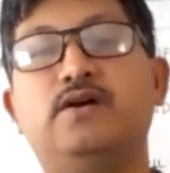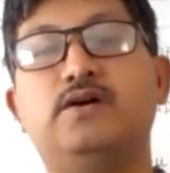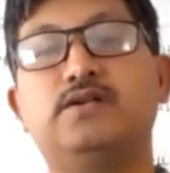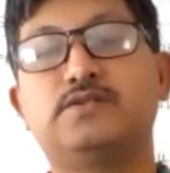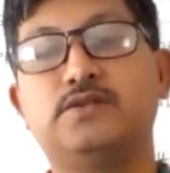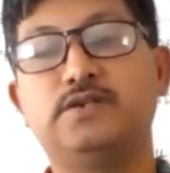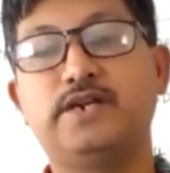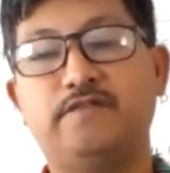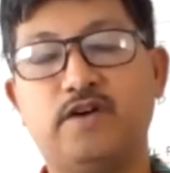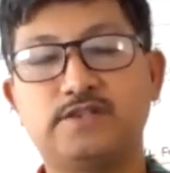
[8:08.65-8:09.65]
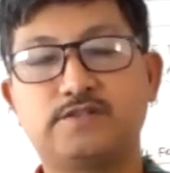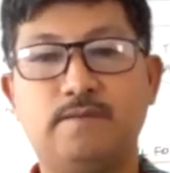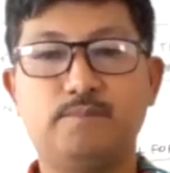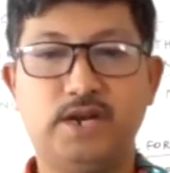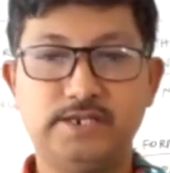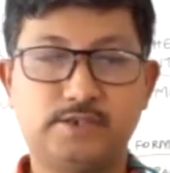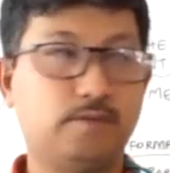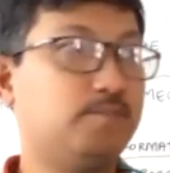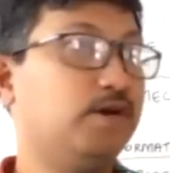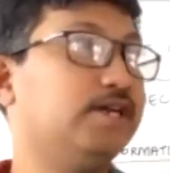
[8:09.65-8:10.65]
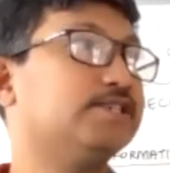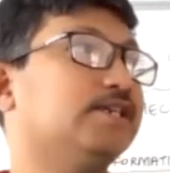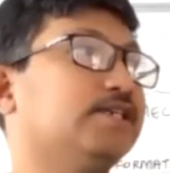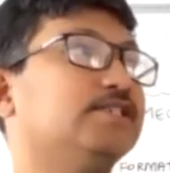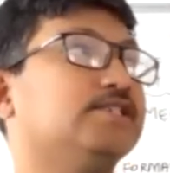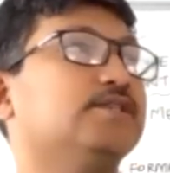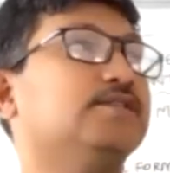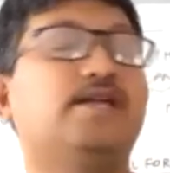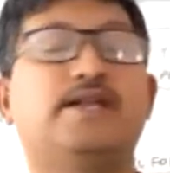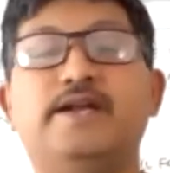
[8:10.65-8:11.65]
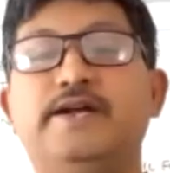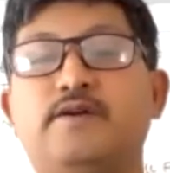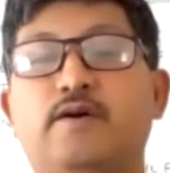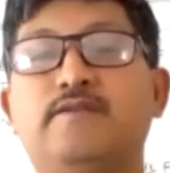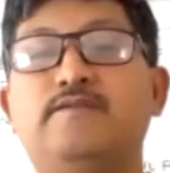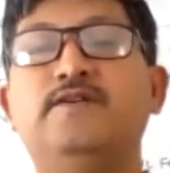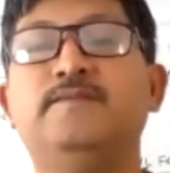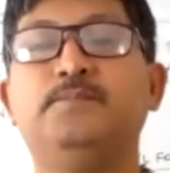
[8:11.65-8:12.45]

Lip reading: also differs from place to place. Hence, the rate of